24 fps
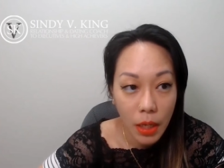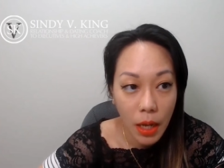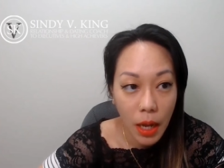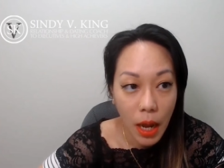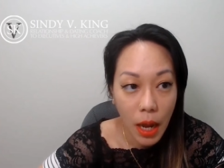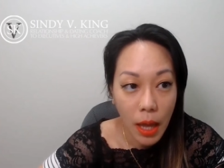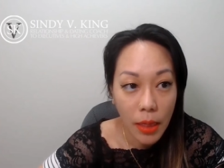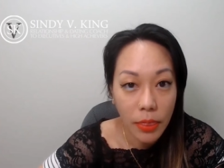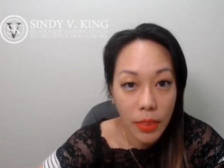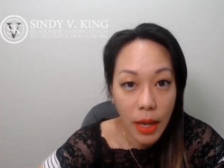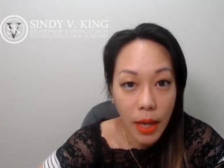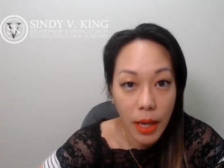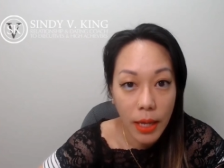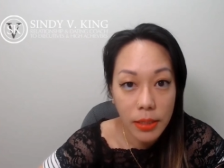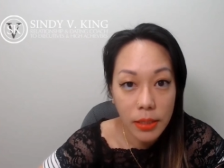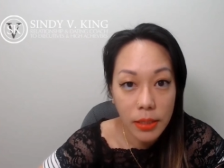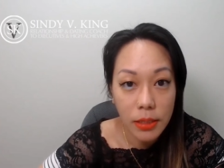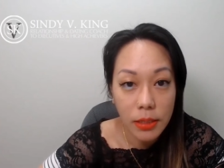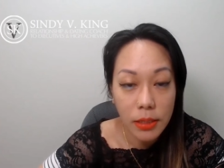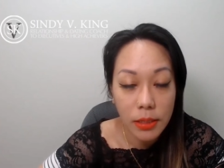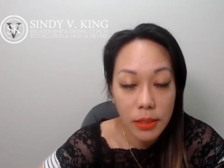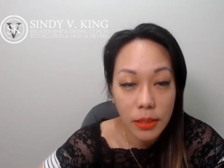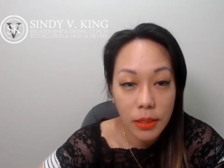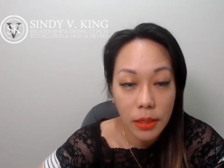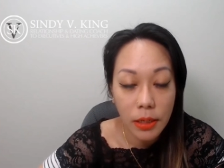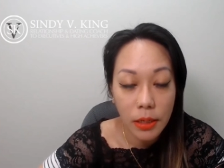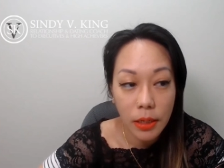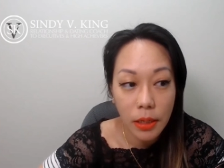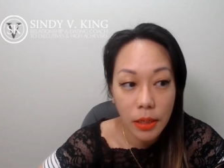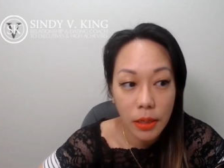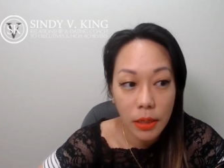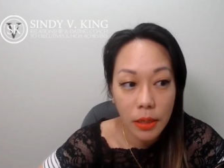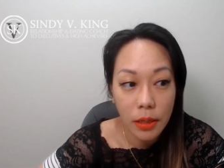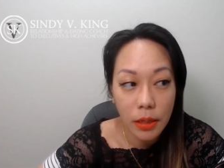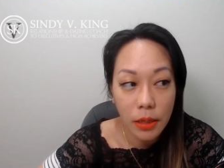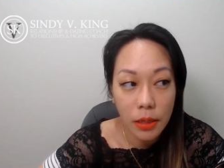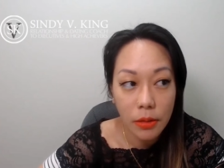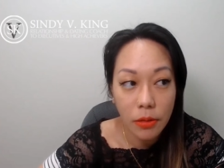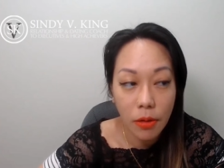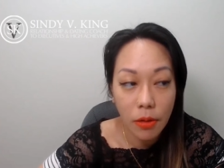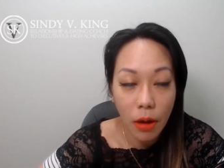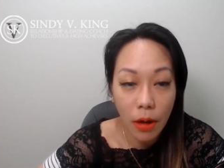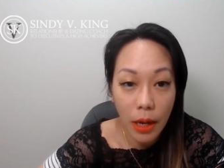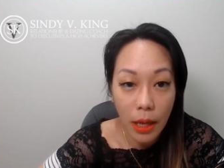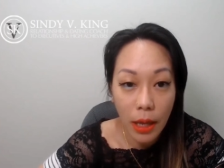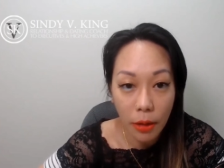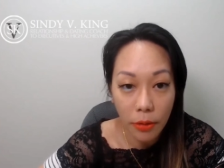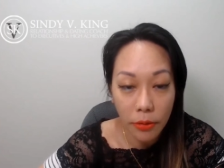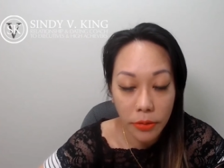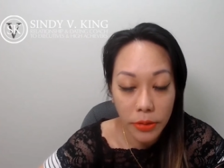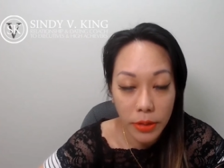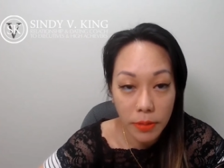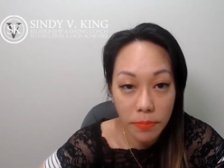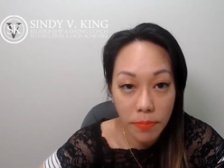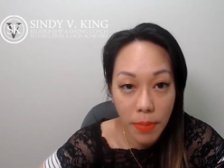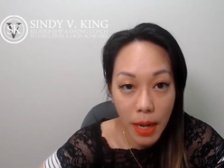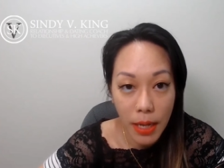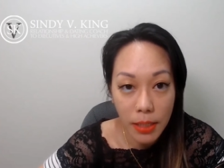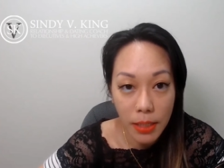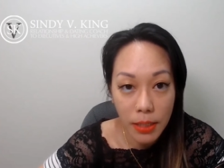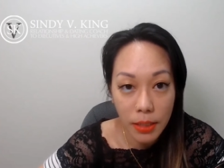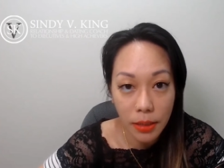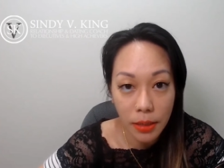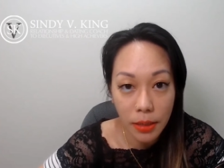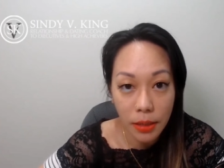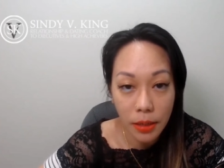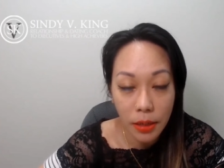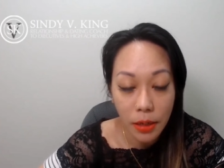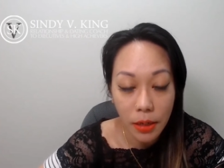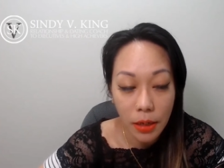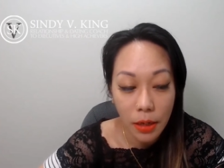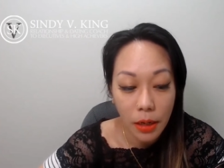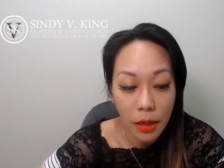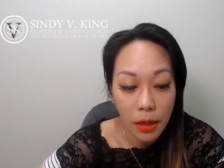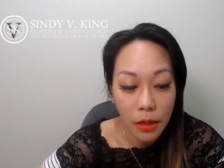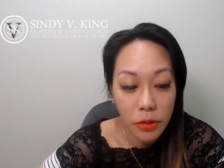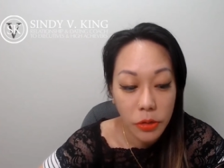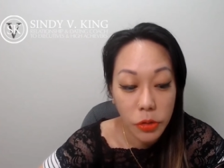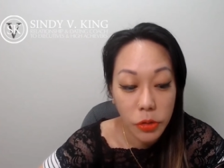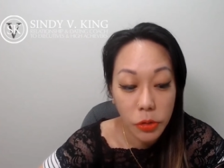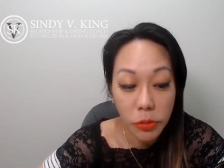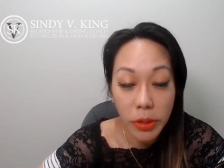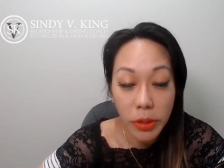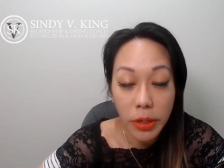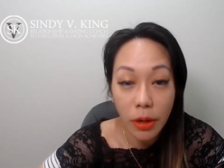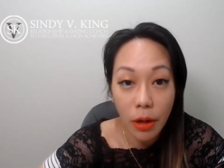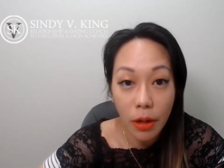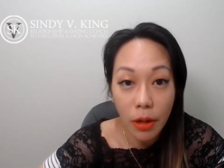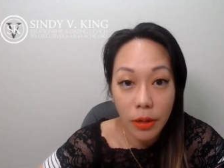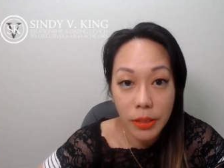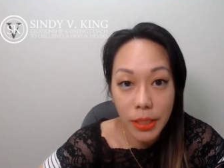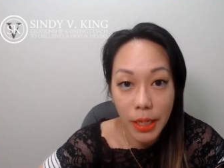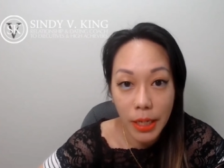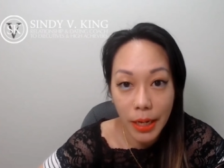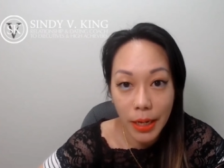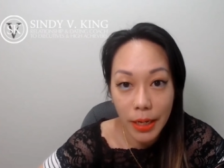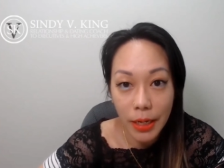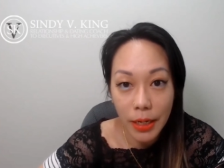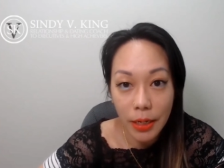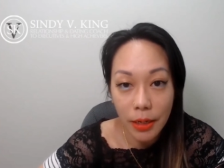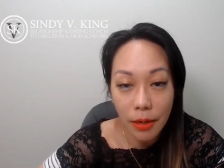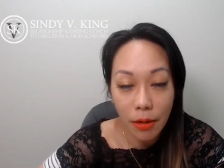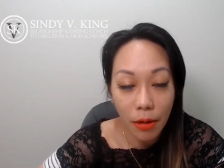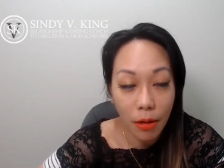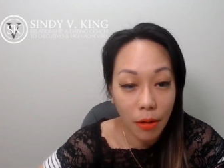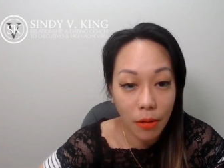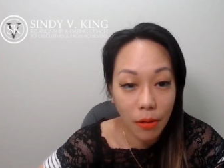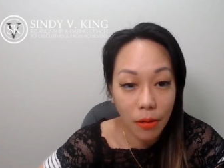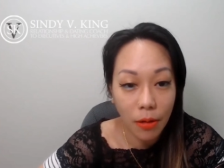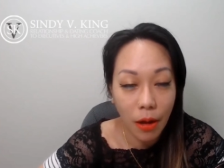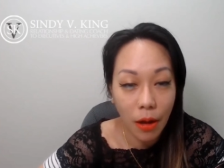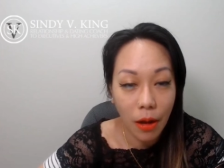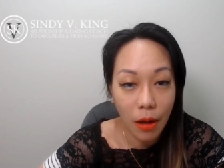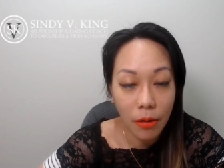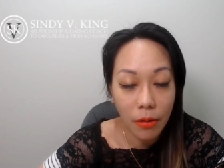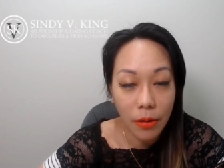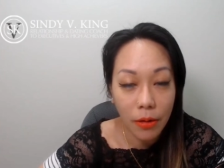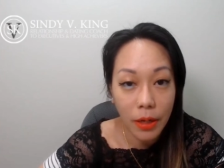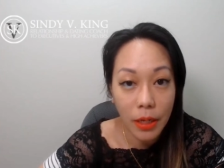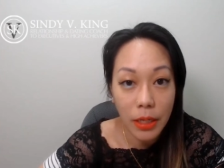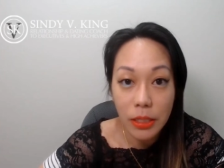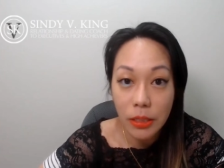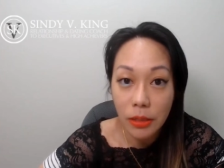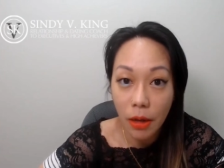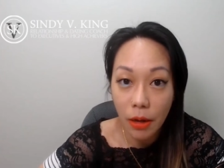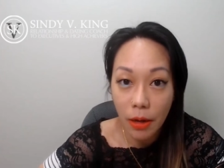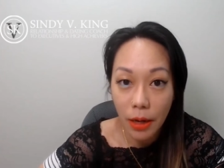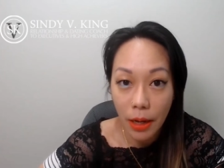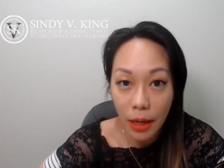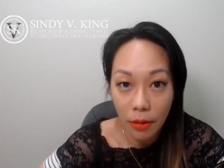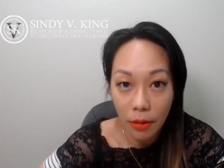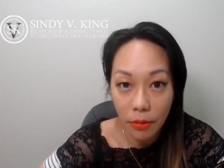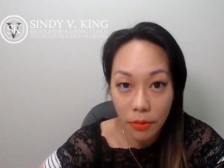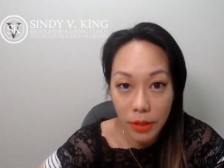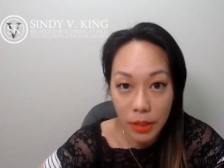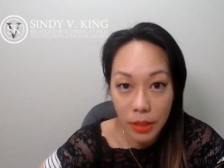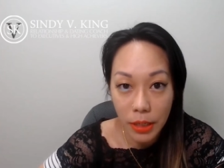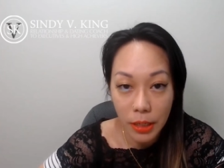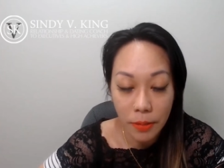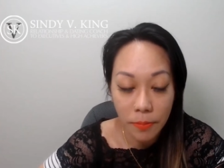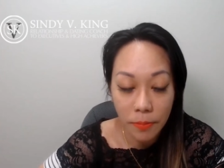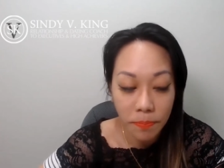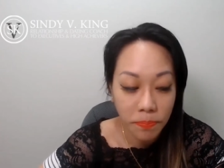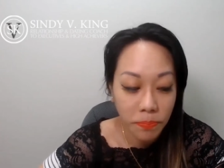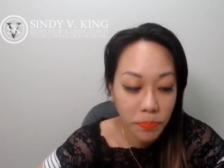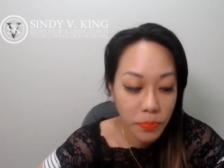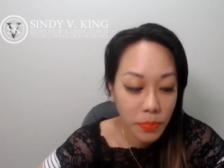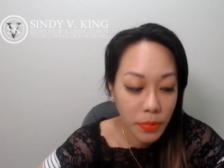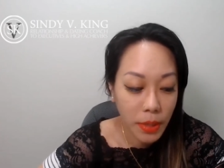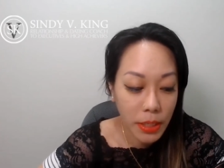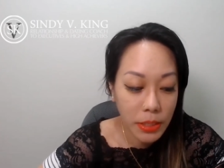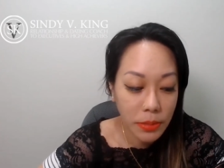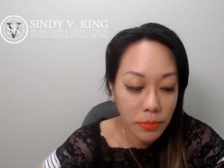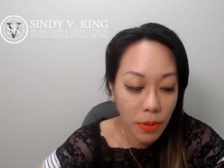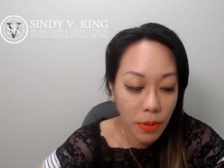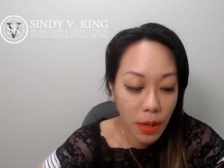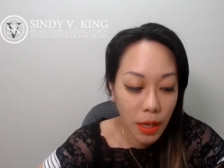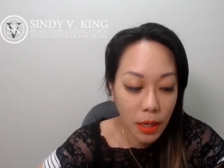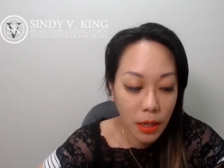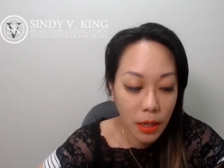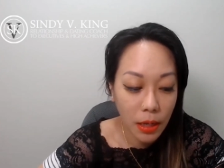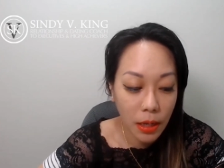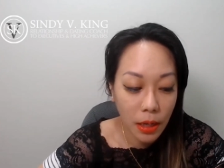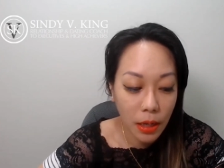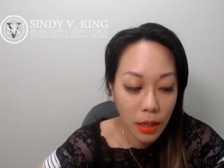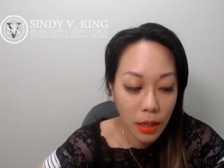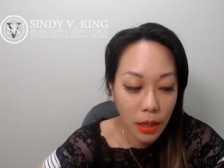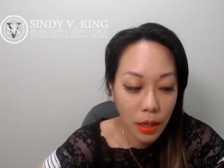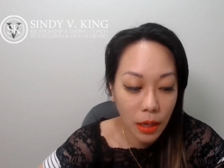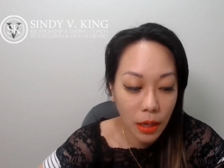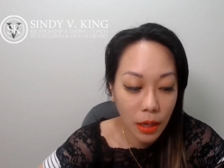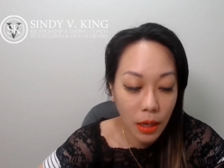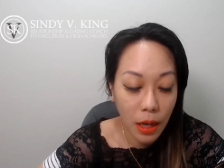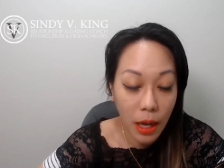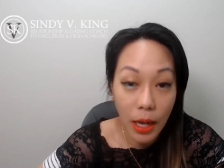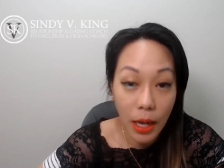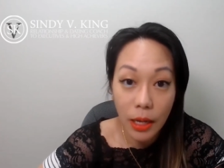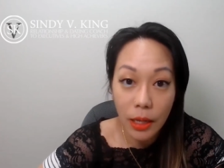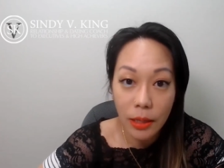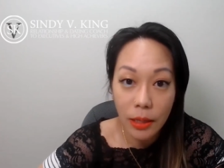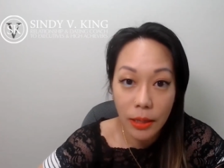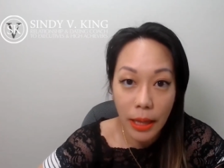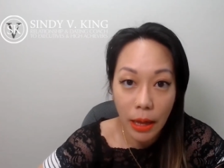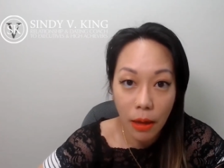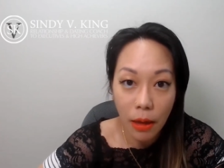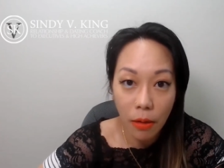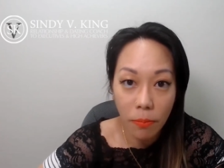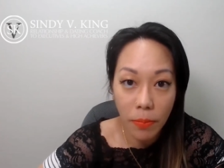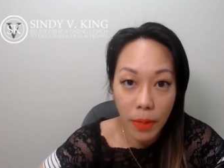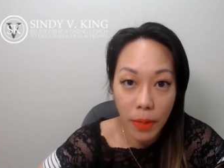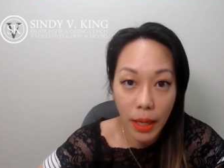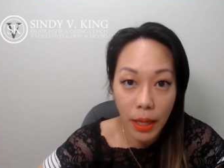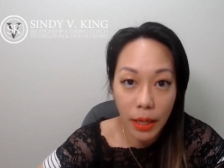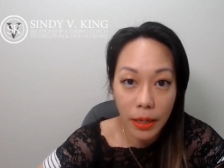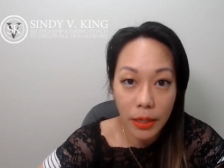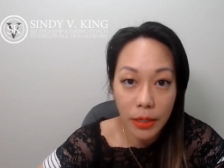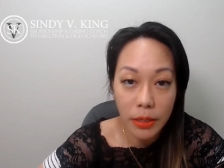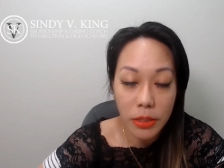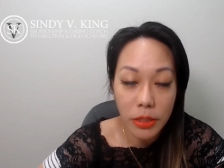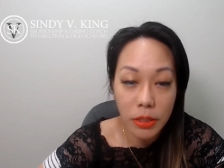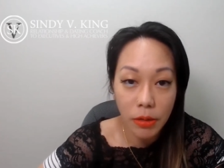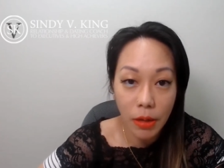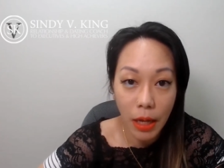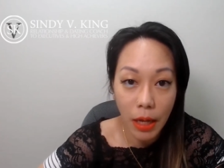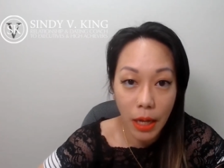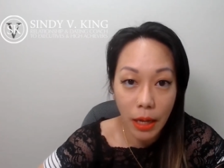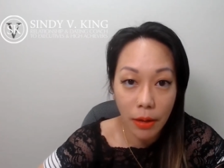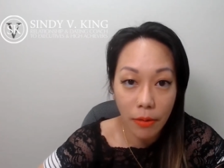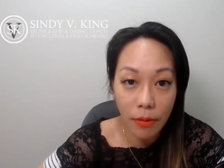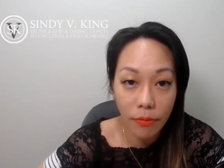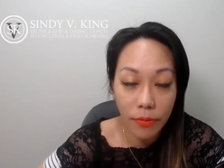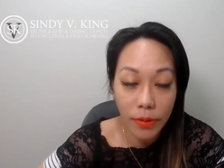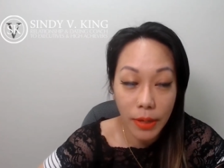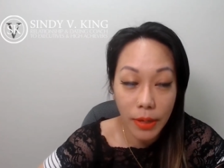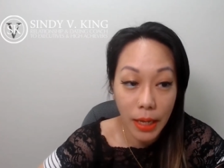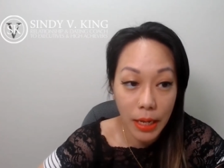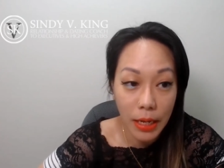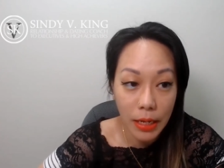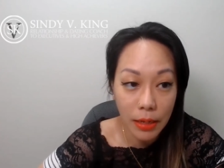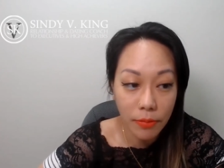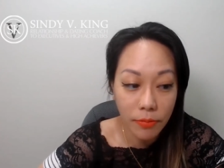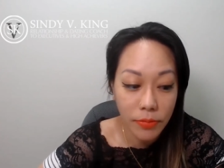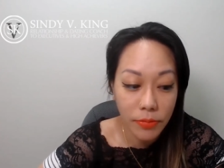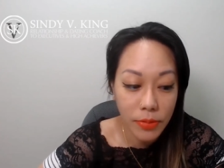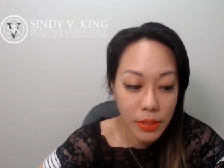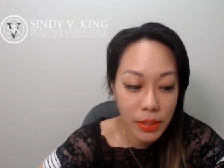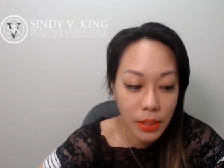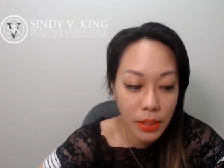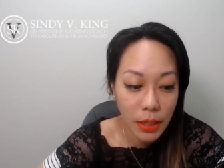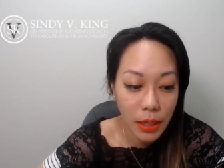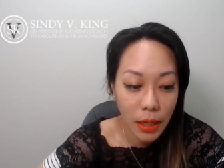And that's not a healthy masculine. Doing all day and all long, it's not healthy. That's why I allow men to have caves.